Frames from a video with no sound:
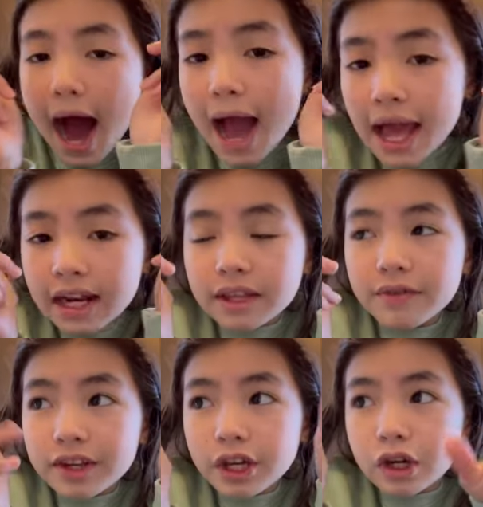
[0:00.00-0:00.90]
I ended the
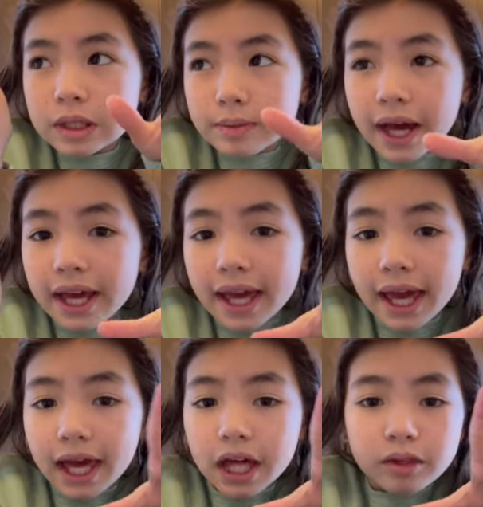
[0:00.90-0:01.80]
video because my
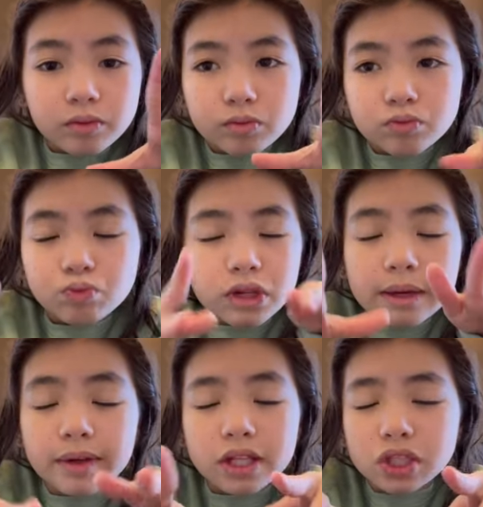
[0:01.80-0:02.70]
aunt came
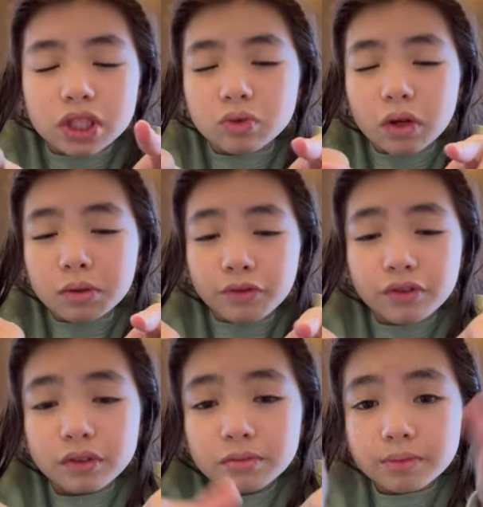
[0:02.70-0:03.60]
in. She just wanted to be
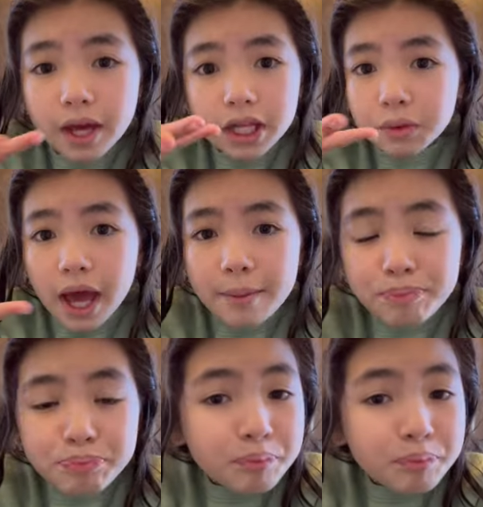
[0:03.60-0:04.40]
filmed. But anyway,